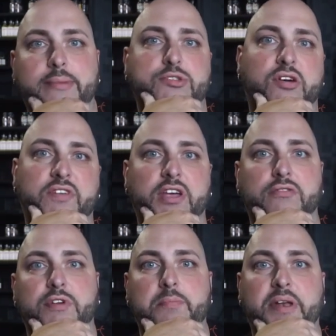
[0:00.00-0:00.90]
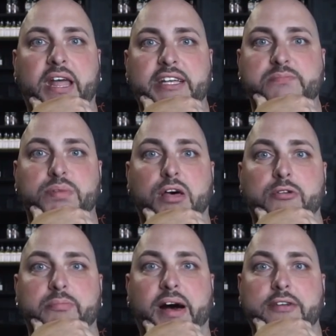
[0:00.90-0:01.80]
Emma's over here ripping ass,
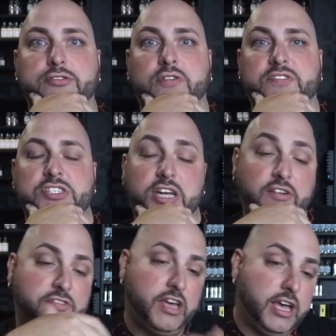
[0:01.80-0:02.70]
blowing bottles off the shelf.